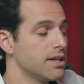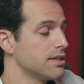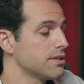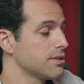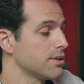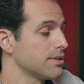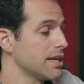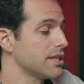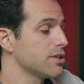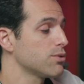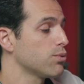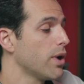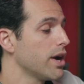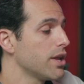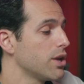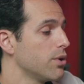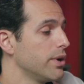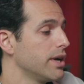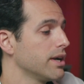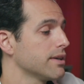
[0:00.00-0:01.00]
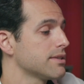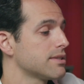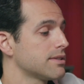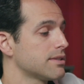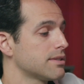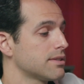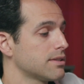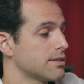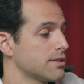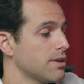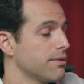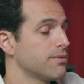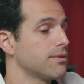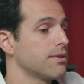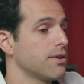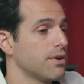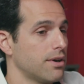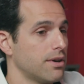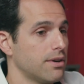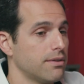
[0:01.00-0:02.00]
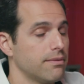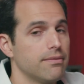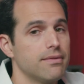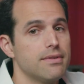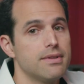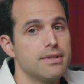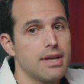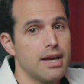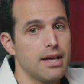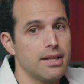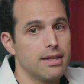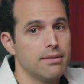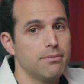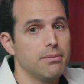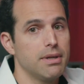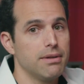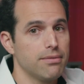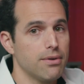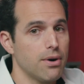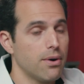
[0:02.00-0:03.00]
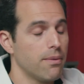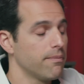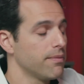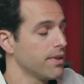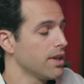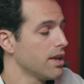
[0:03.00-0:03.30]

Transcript: So that's why you hear softer than before.